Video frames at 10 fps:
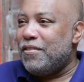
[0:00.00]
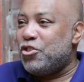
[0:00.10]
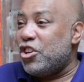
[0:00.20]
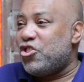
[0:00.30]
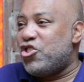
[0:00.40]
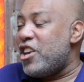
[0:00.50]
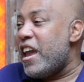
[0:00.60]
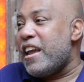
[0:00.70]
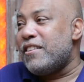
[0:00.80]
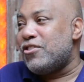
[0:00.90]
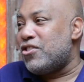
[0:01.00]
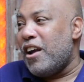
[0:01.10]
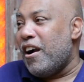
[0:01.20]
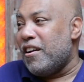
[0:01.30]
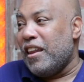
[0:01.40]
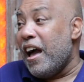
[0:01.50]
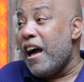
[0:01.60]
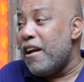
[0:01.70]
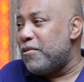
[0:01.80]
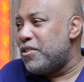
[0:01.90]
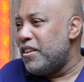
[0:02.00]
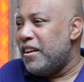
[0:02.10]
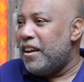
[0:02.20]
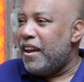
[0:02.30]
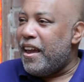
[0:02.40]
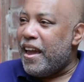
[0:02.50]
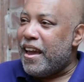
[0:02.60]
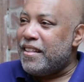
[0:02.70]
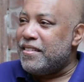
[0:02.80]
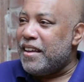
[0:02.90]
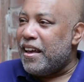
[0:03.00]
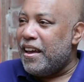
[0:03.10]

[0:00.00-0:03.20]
just changed our lives. And